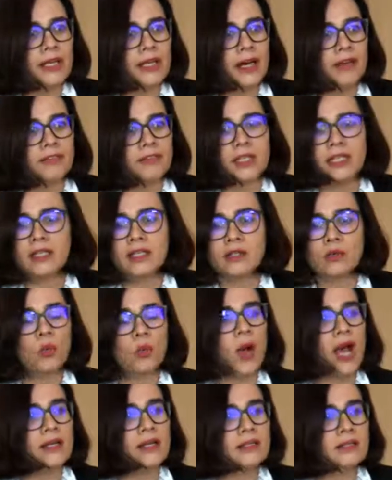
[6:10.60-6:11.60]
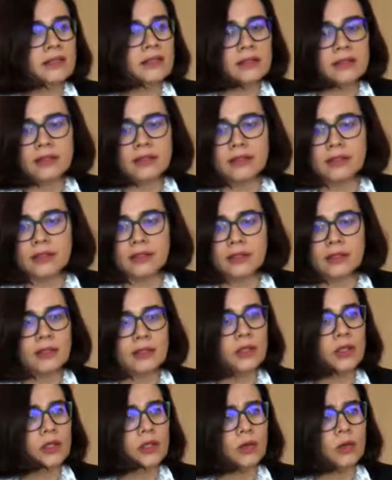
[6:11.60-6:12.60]
have here
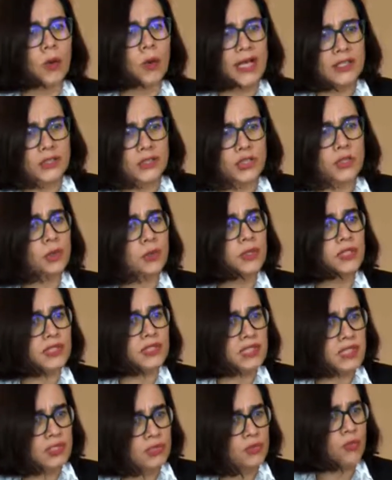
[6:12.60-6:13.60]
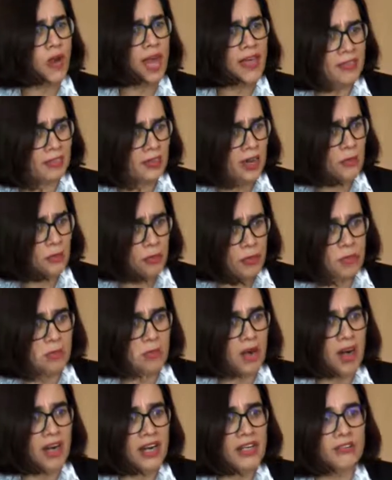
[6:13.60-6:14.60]
one question, which is rather a
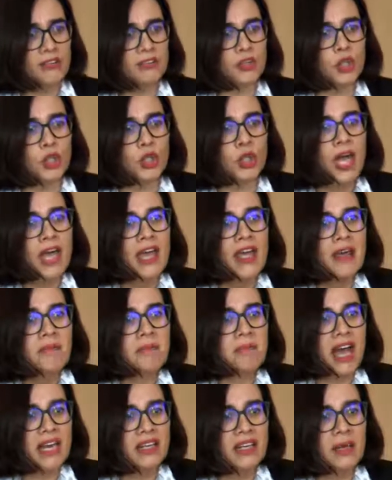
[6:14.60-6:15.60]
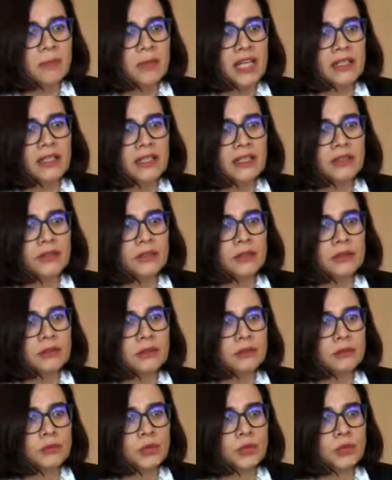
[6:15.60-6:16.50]
remark from Maria Manero